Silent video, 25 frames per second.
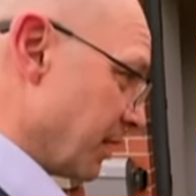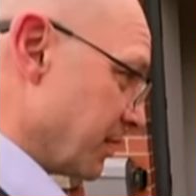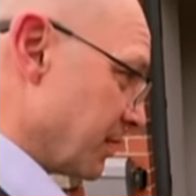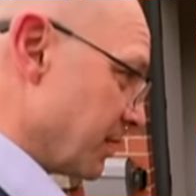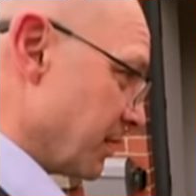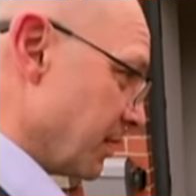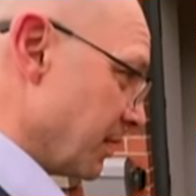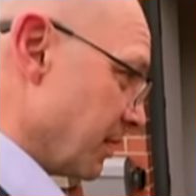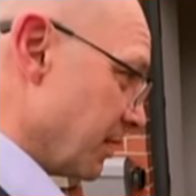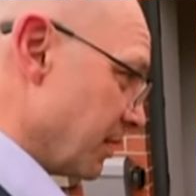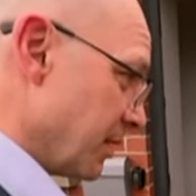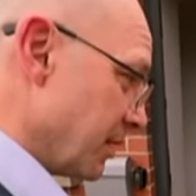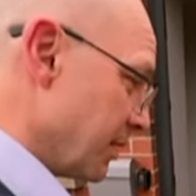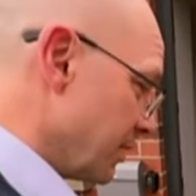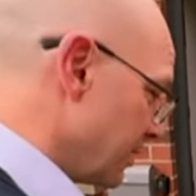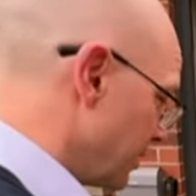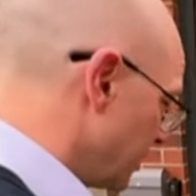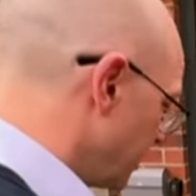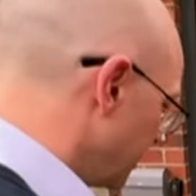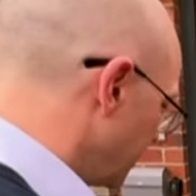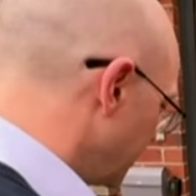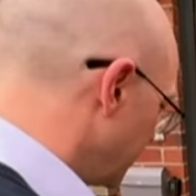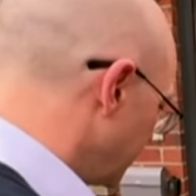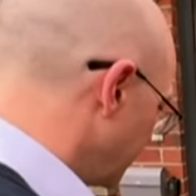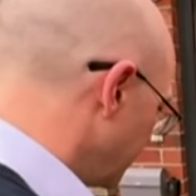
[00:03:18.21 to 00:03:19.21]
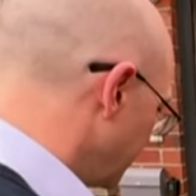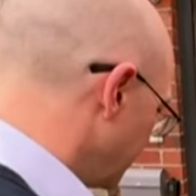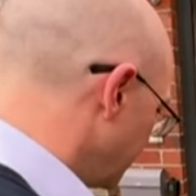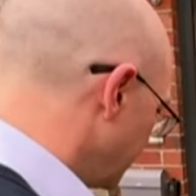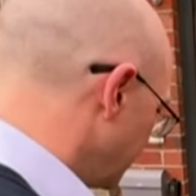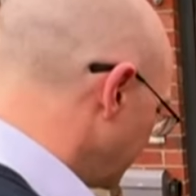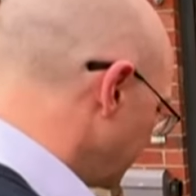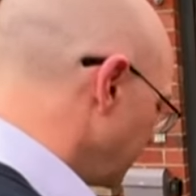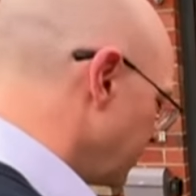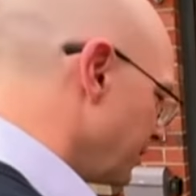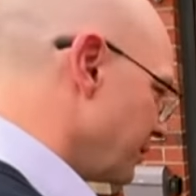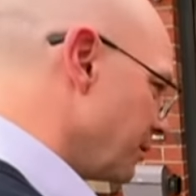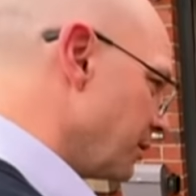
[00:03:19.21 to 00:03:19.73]
She's registered
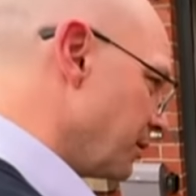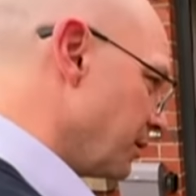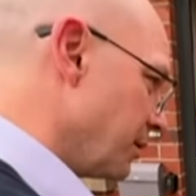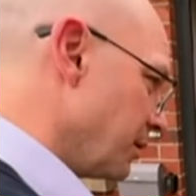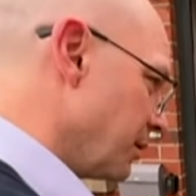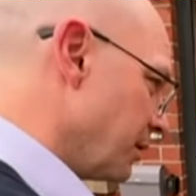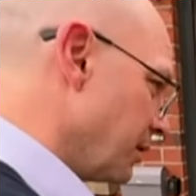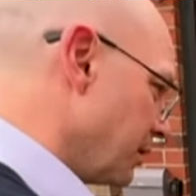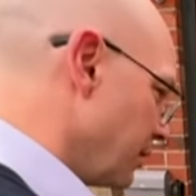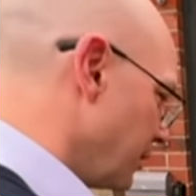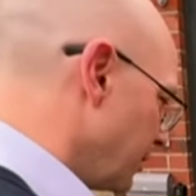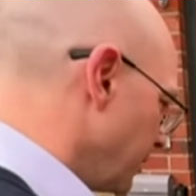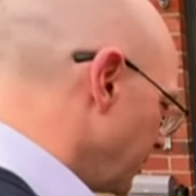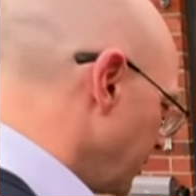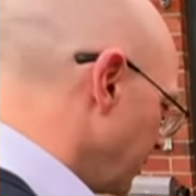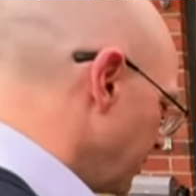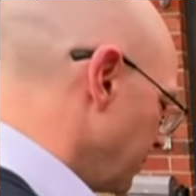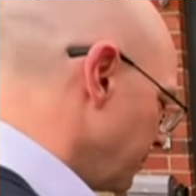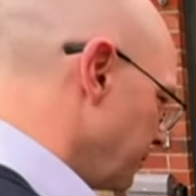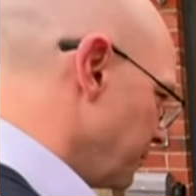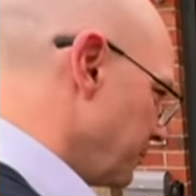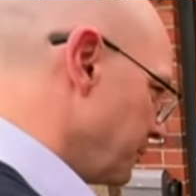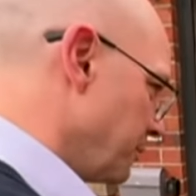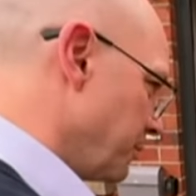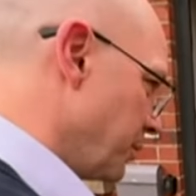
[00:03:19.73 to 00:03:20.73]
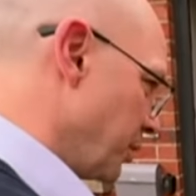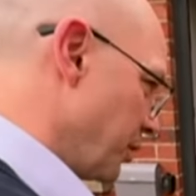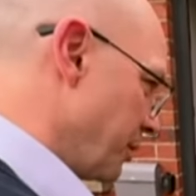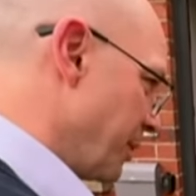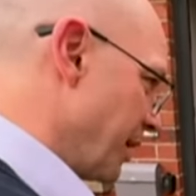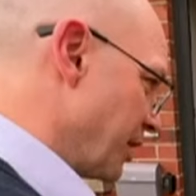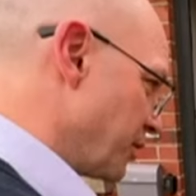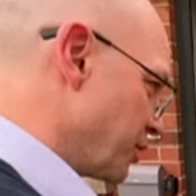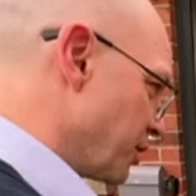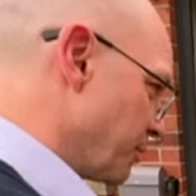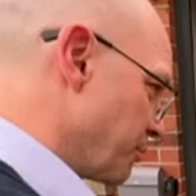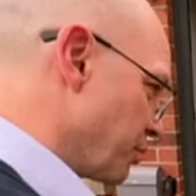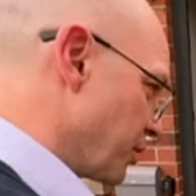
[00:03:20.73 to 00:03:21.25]
disabled and may well
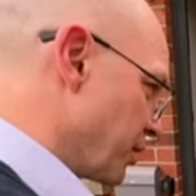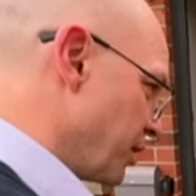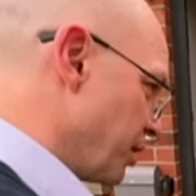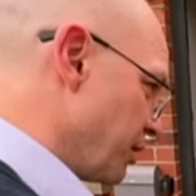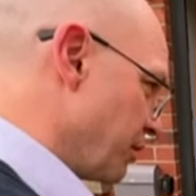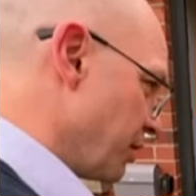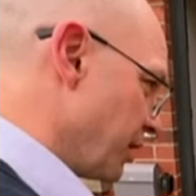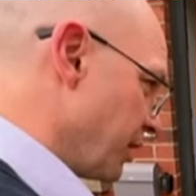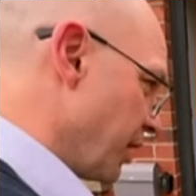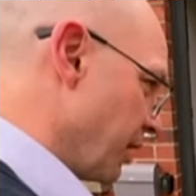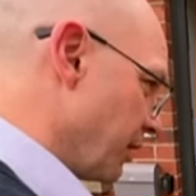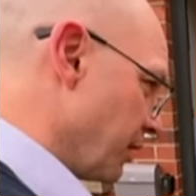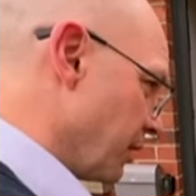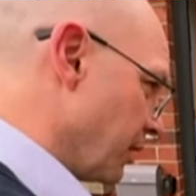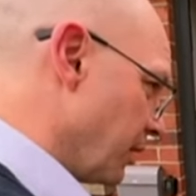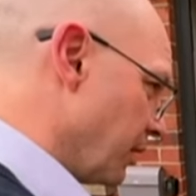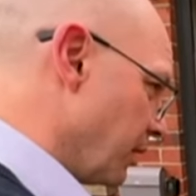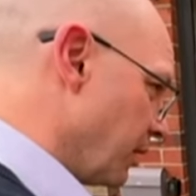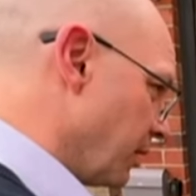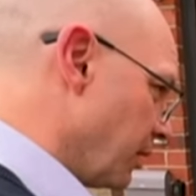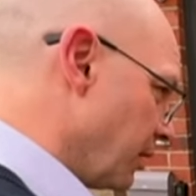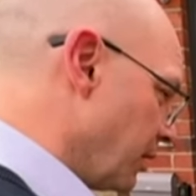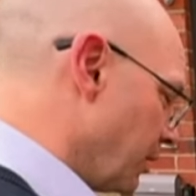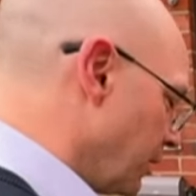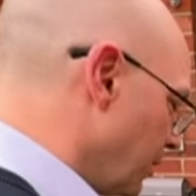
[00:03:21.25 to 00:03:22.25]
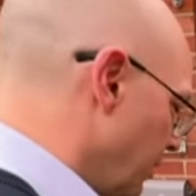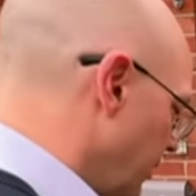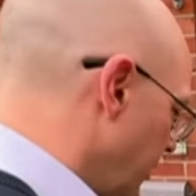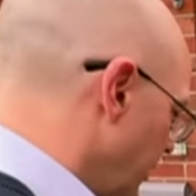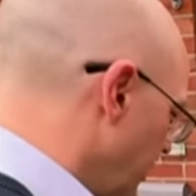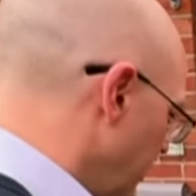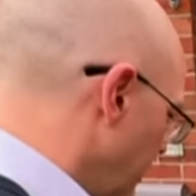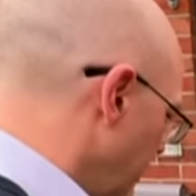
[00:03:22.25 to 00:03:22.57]
need a wheelchair in a couple of